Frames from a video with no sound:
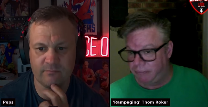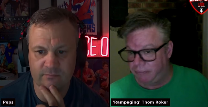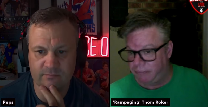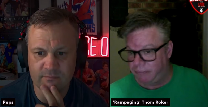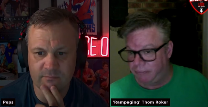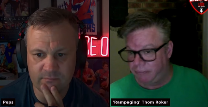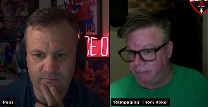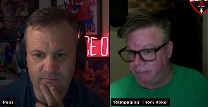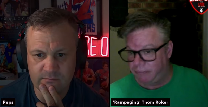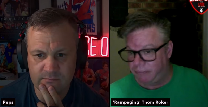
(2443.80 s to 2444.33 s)
Speaker 1: just
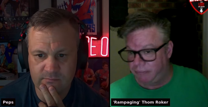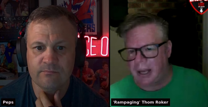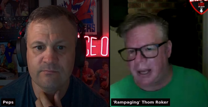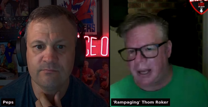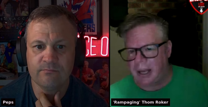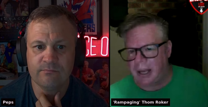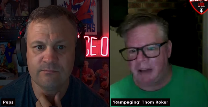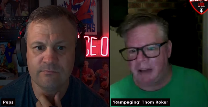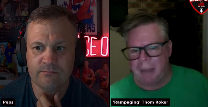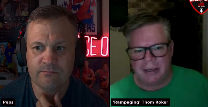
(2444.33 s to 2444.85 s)
lost
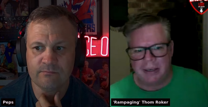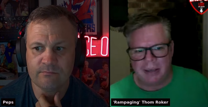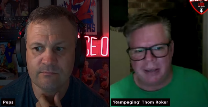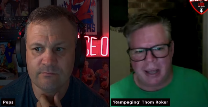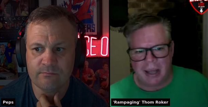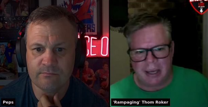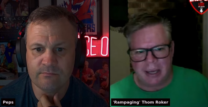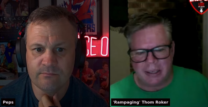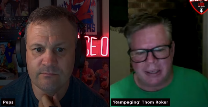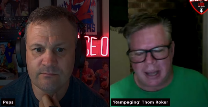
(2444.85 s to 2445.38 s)
some hack and
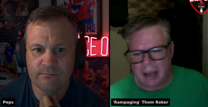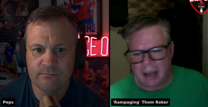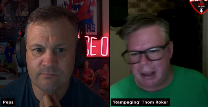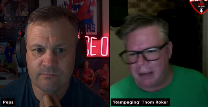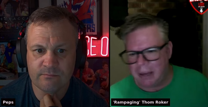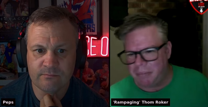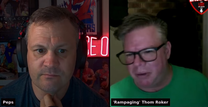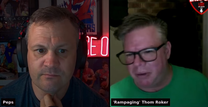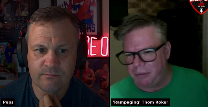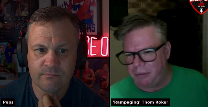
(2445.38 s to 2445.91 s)

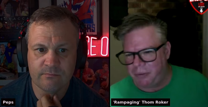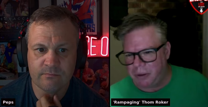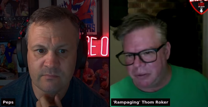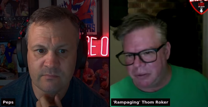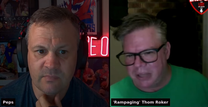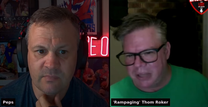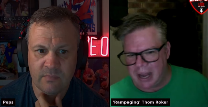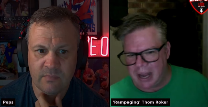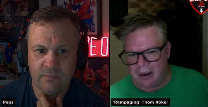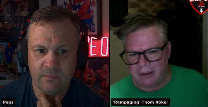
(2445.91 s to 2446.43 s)

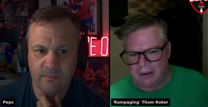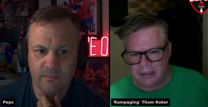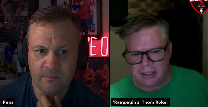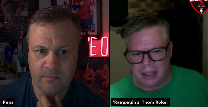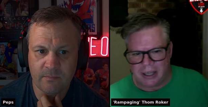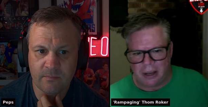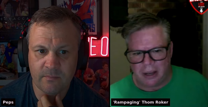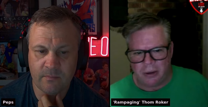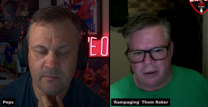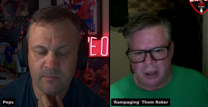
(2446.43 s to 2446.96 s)
midfield talent.
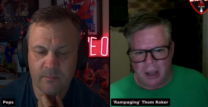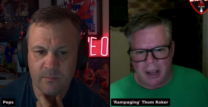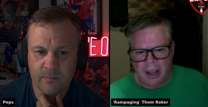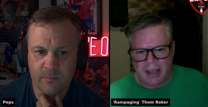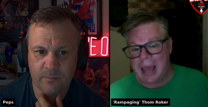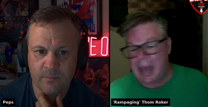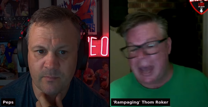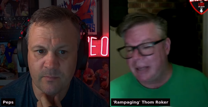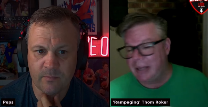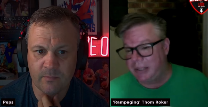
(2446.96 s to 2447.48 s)
So
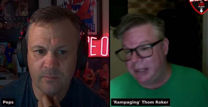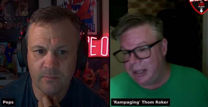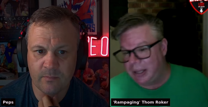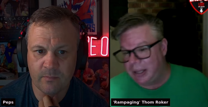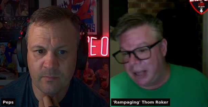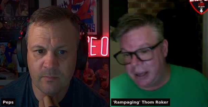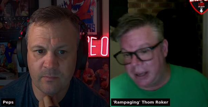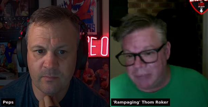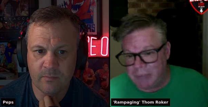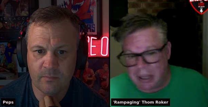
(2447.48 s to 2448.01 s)
to add to
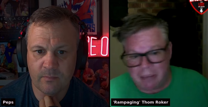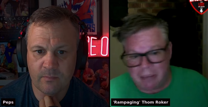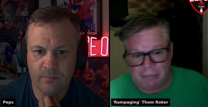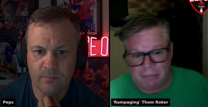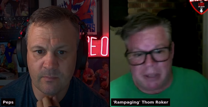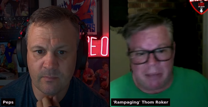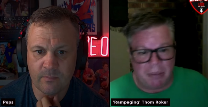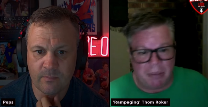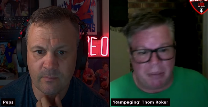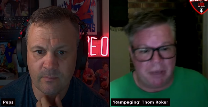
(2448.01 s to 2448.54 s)
their
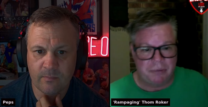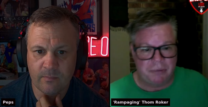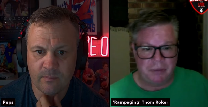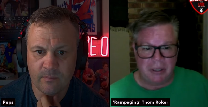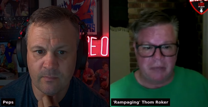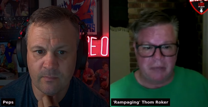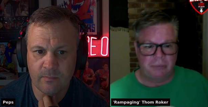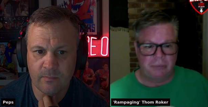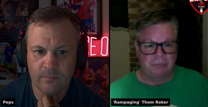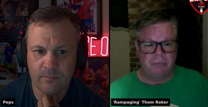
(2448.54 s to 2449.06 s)

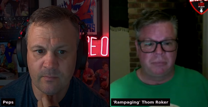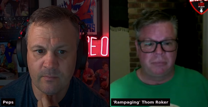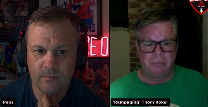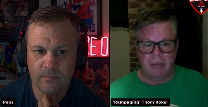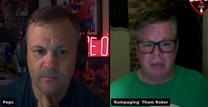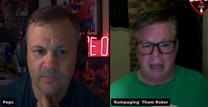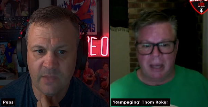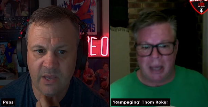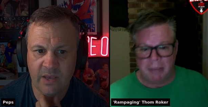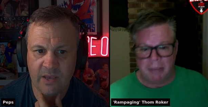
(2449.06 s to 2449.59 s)
midfield,
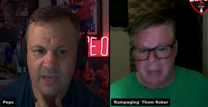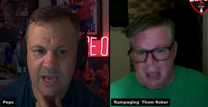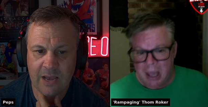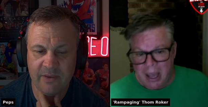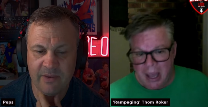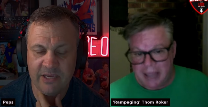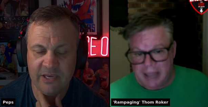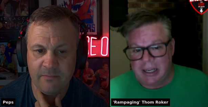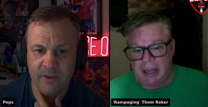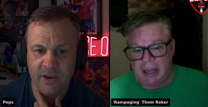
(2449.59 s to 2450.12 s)
Speaker 2: coming
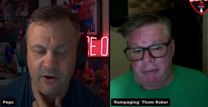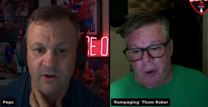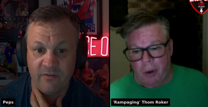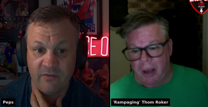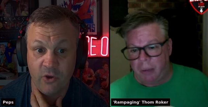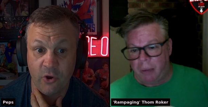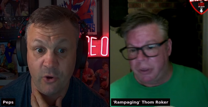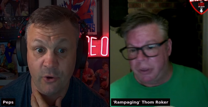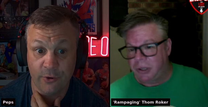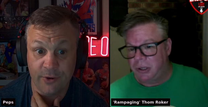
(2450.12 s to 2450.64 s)
and have
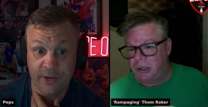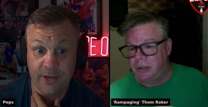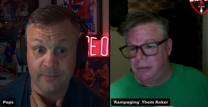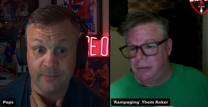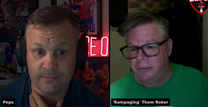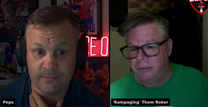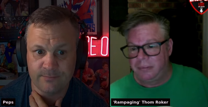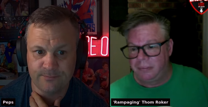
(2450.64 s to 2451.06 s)
gone, yeah,